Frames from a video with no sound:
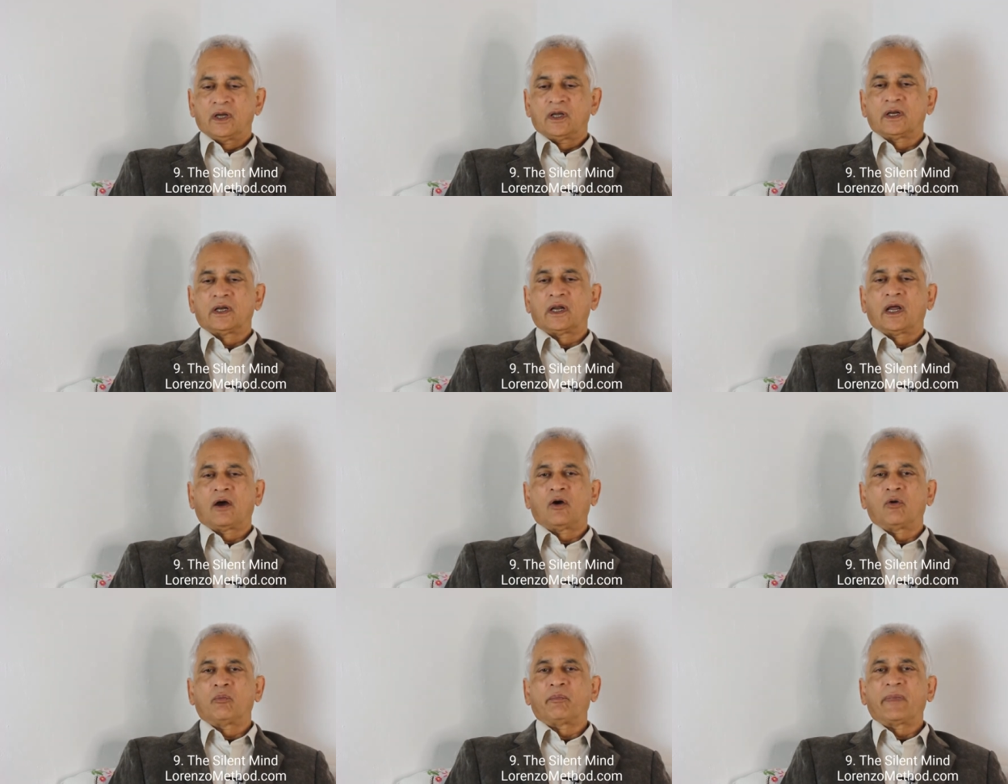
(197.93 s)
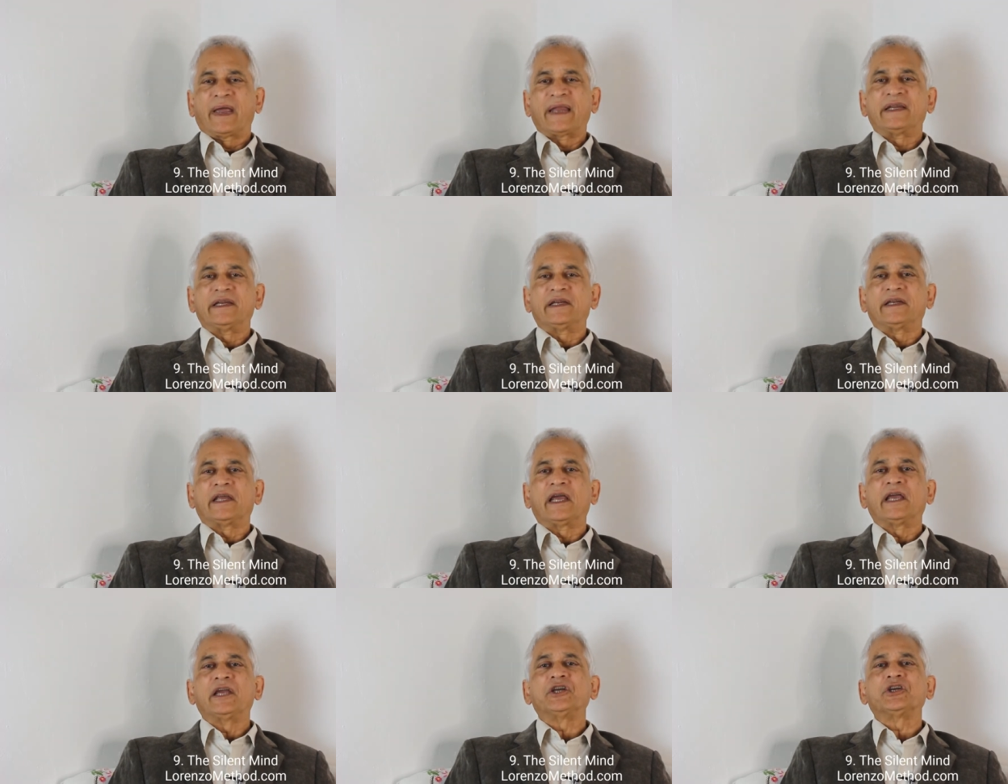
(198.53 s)
Now,
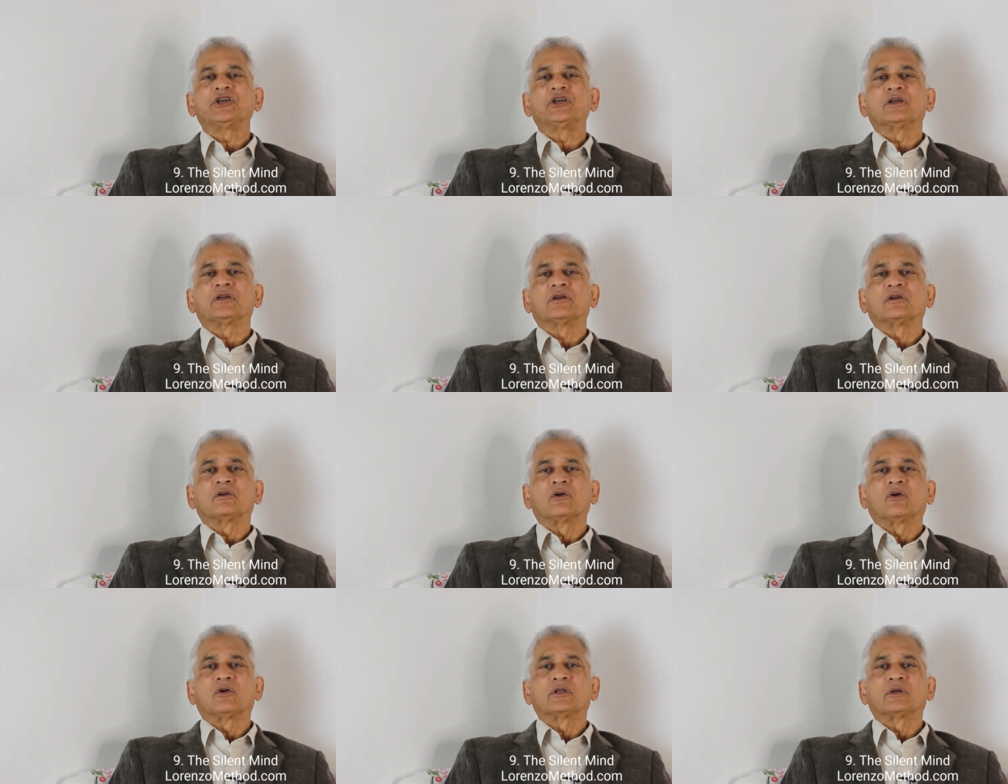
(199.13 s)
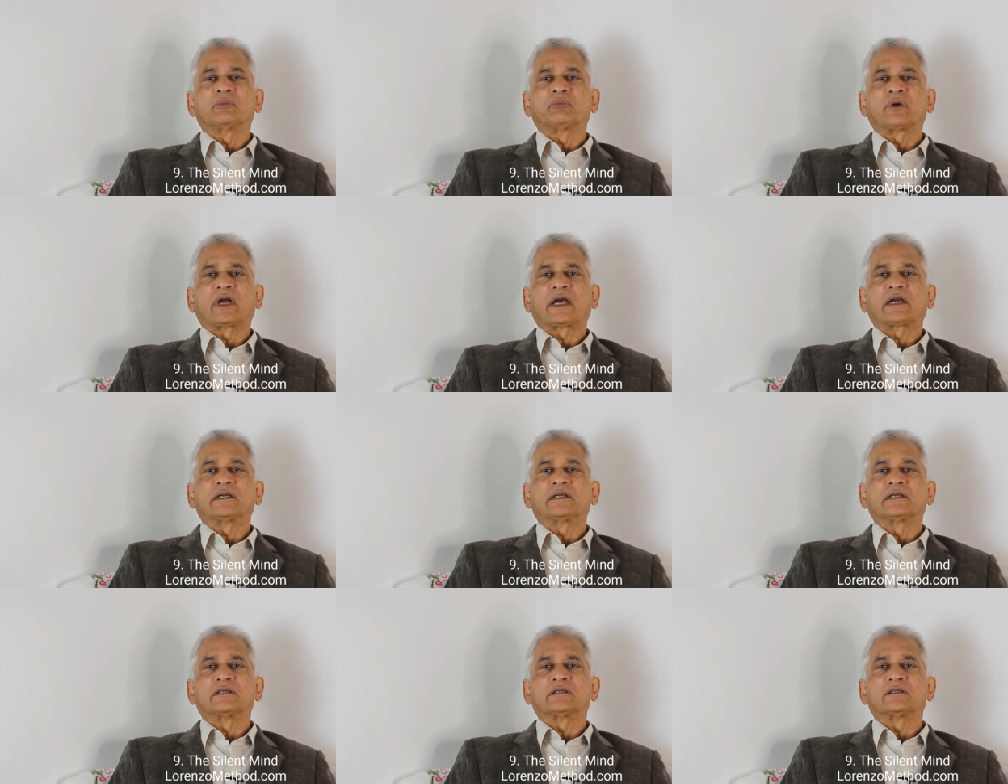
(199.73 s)
meditation or the
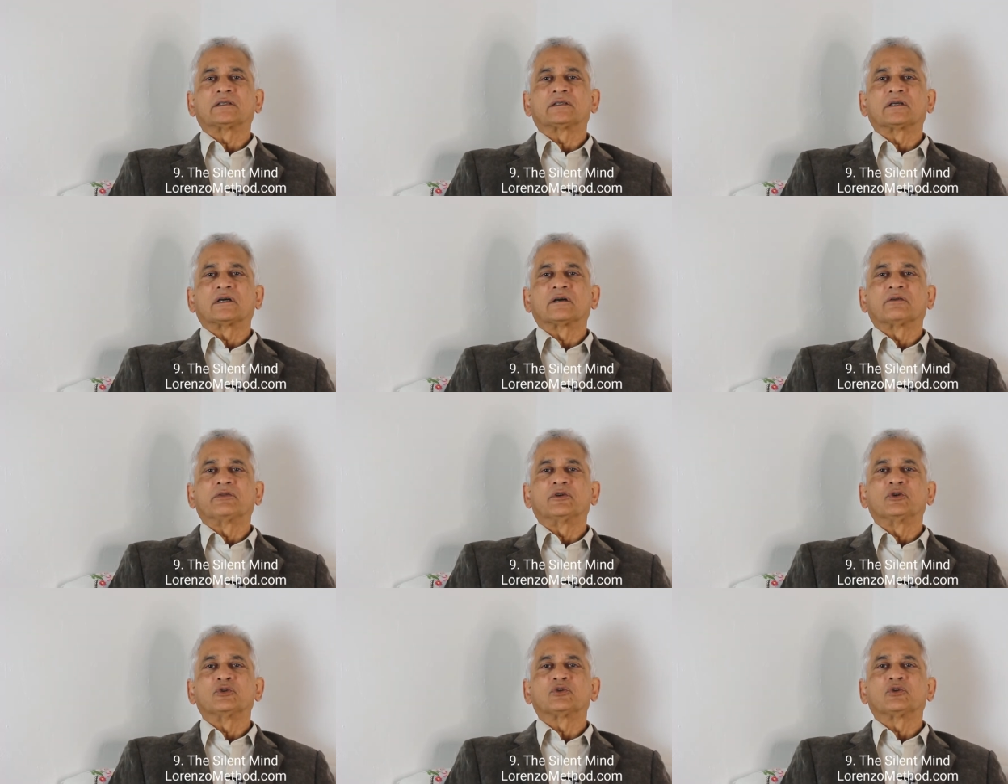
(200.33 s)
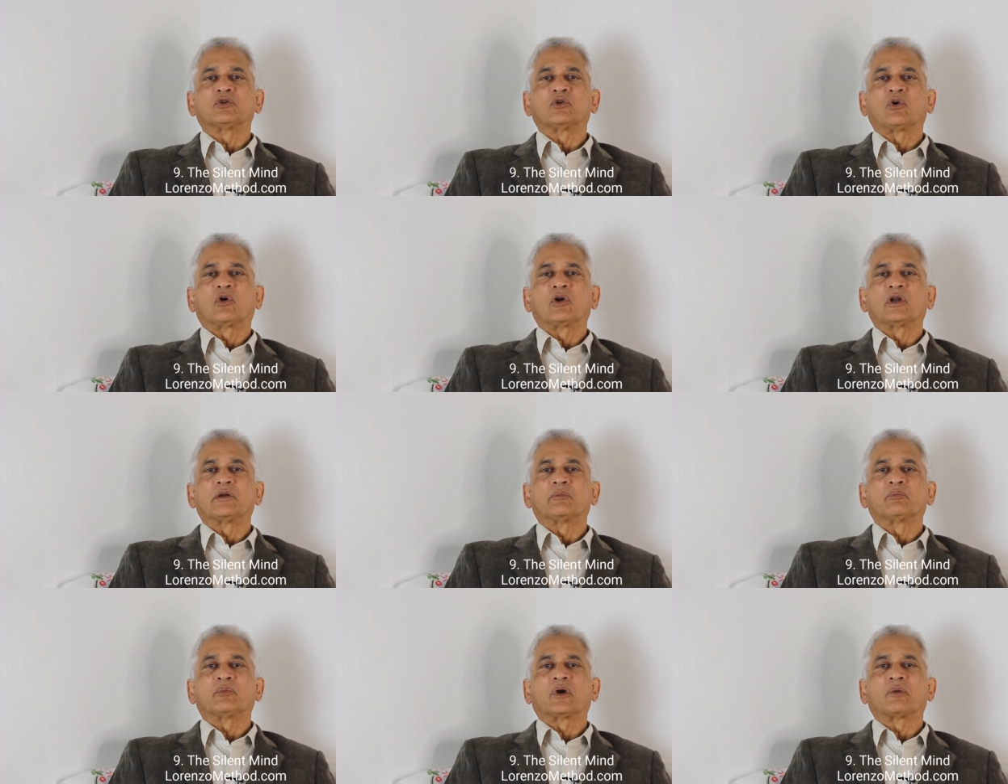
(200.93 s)
practice, I uh, we used to call
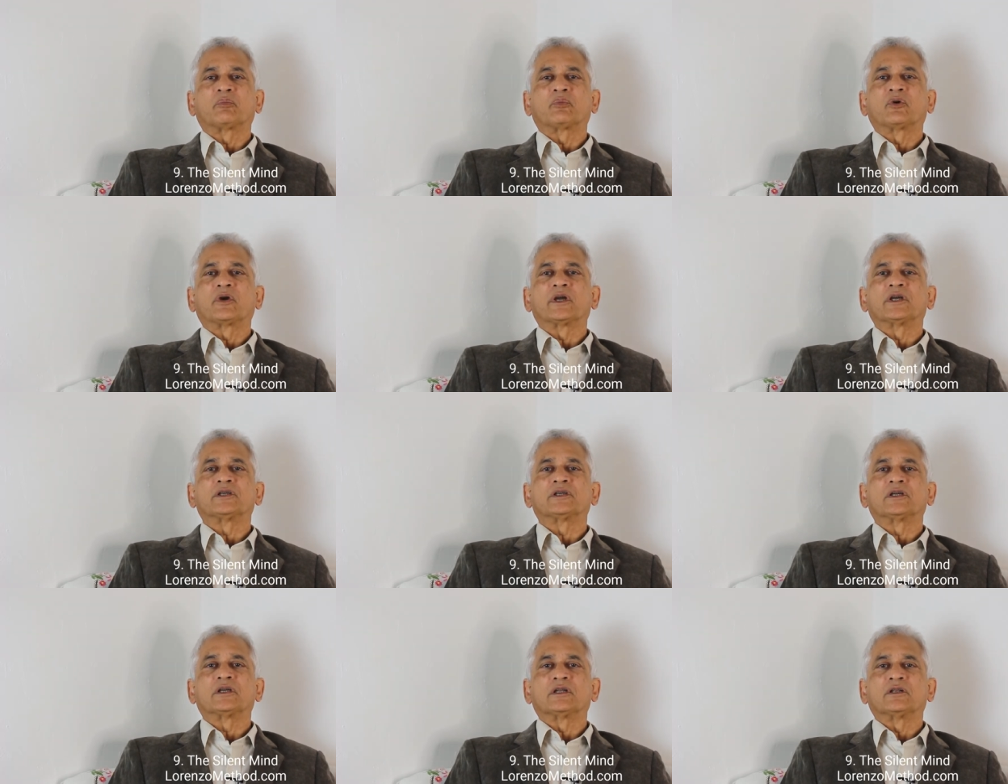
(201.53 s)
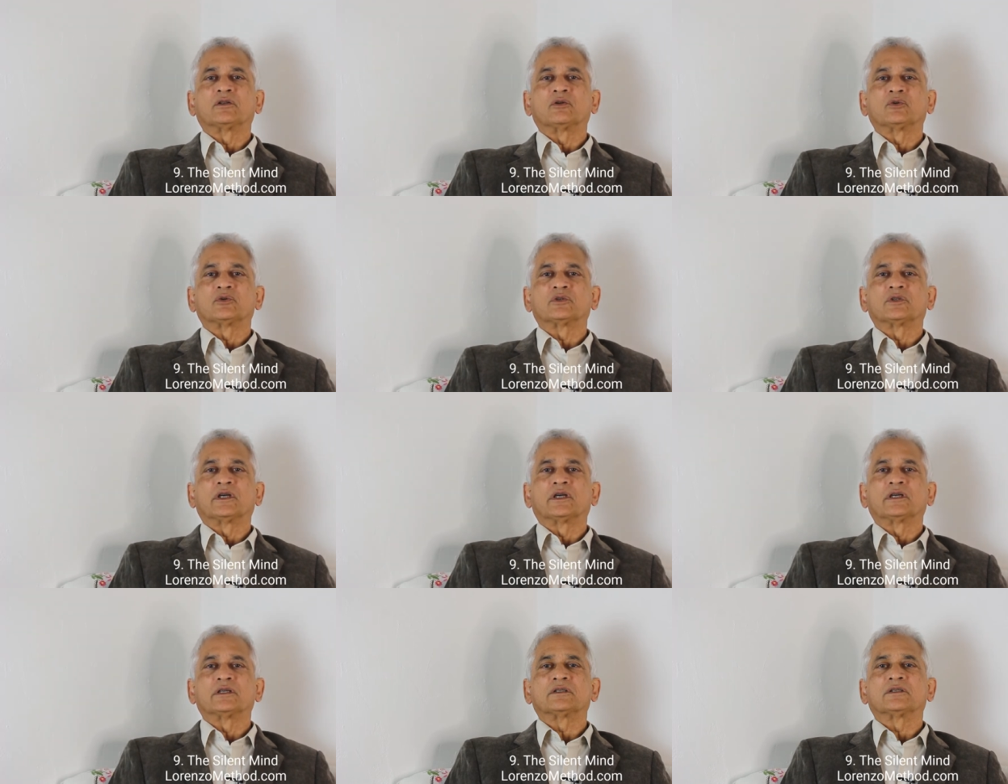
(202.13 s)
it preparation in those
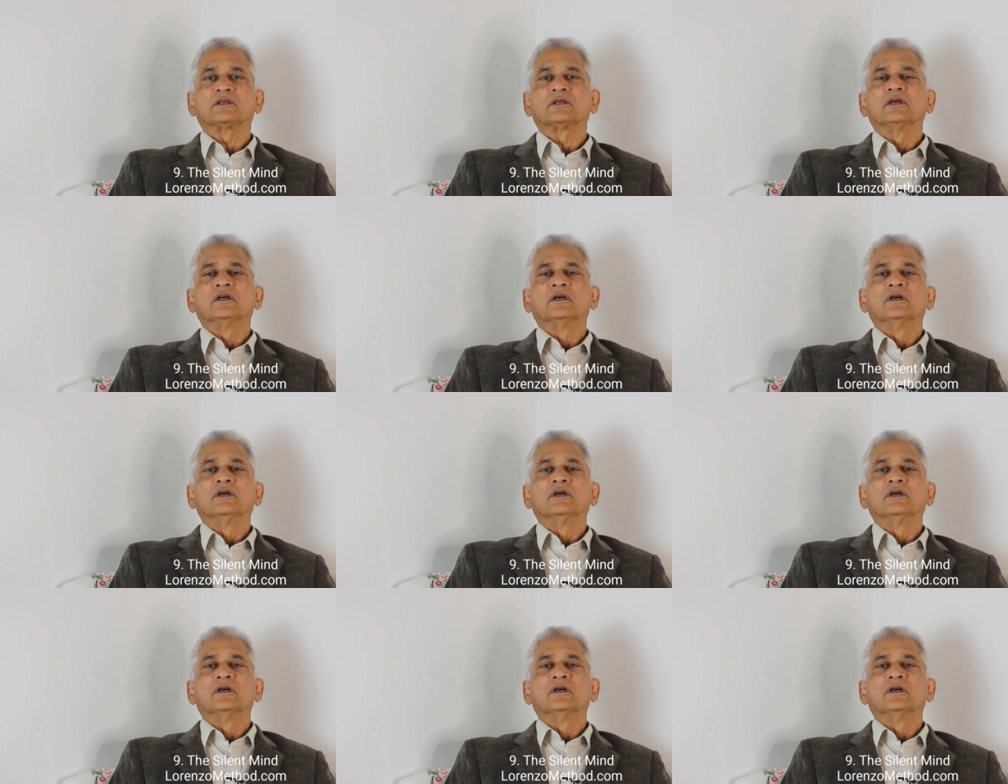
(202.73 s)
days,